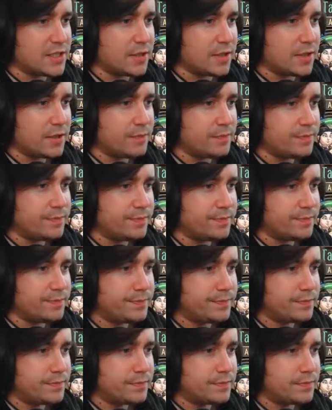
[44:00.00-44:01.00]
doing.
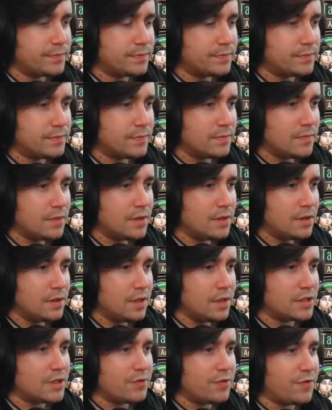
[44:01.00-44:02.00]

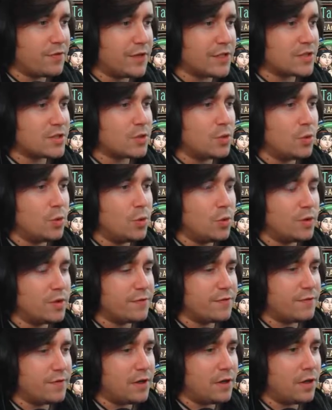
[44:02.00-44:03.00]
And she reflects all the...
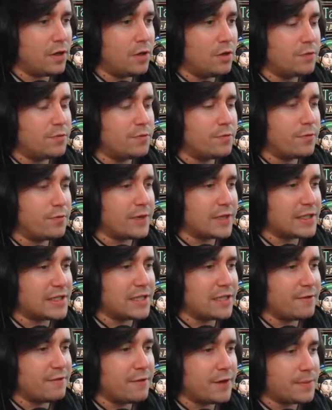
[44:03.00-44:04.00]
Oh,
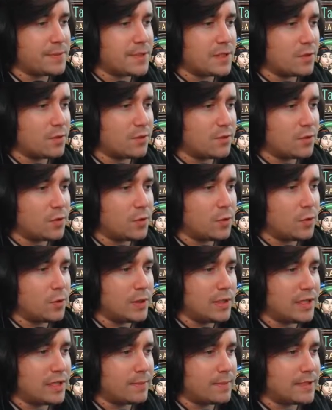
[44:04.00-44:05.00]
reflecting thirty percent of all
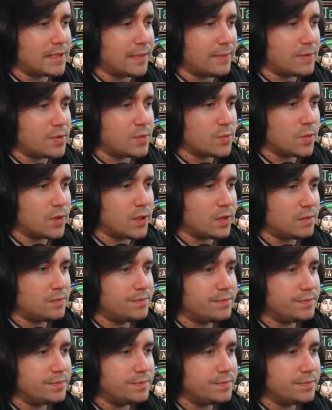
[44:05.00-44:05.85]
incoming damage as well.